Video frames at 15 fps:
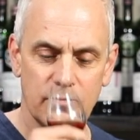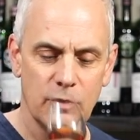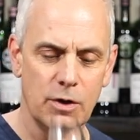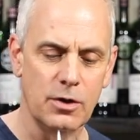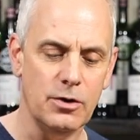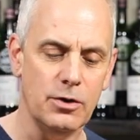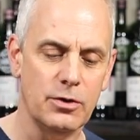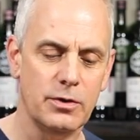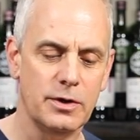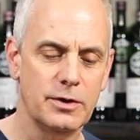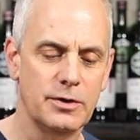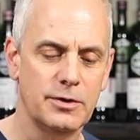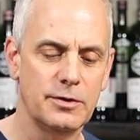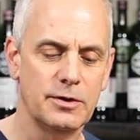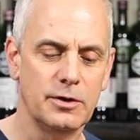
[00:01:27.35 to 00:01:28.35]
Ugh.
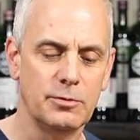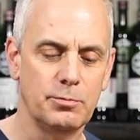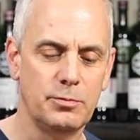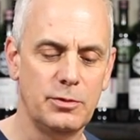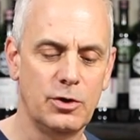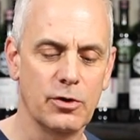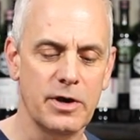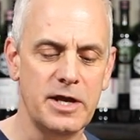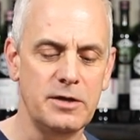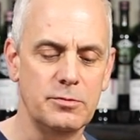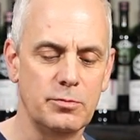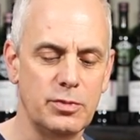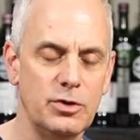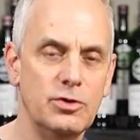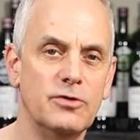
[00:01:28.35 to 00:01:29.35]

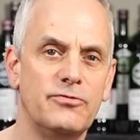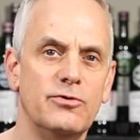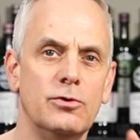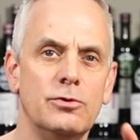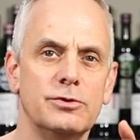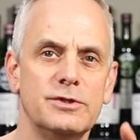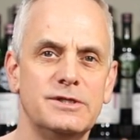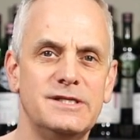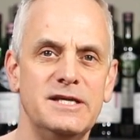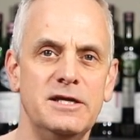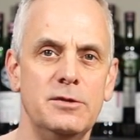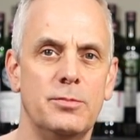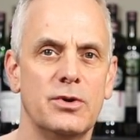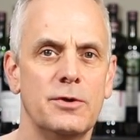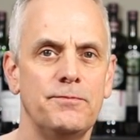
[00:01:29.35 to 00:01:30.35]
Great, beautiful,
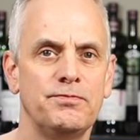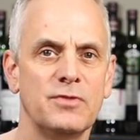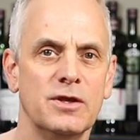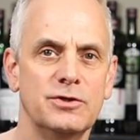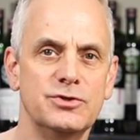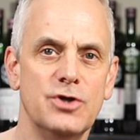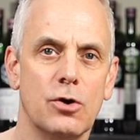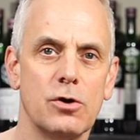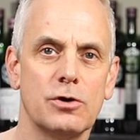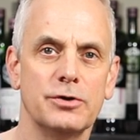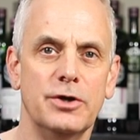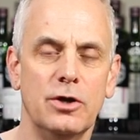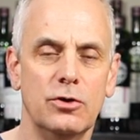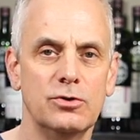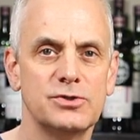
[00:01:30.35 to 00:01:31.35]
deep, dark
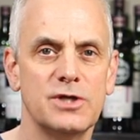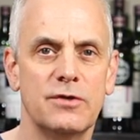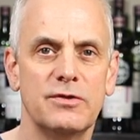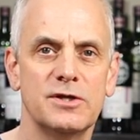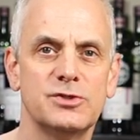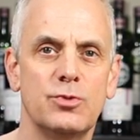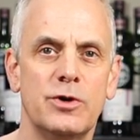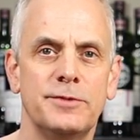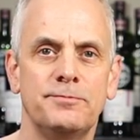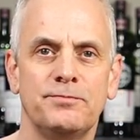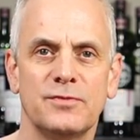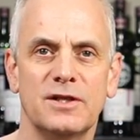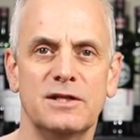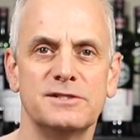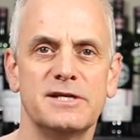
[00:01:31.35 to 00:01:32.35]
nose on this one.
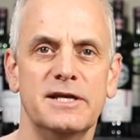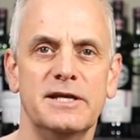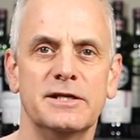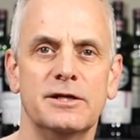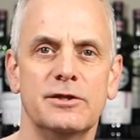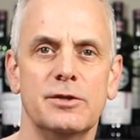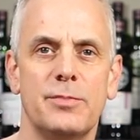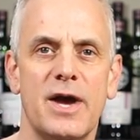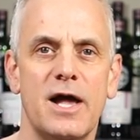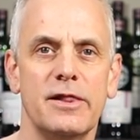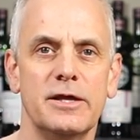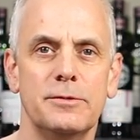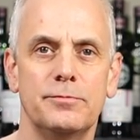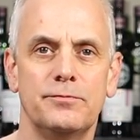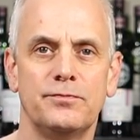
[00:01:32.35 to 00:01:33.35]
Let's get in on the
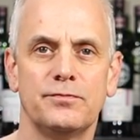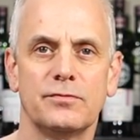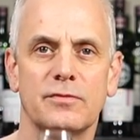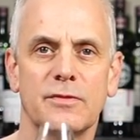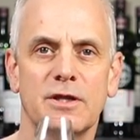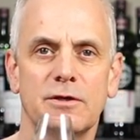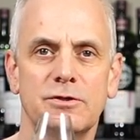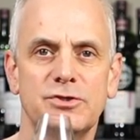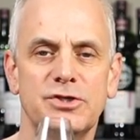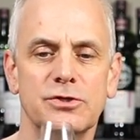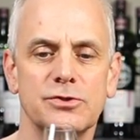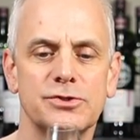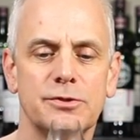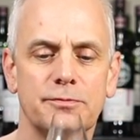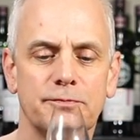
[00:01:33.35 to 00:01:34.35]
palate. Cheers.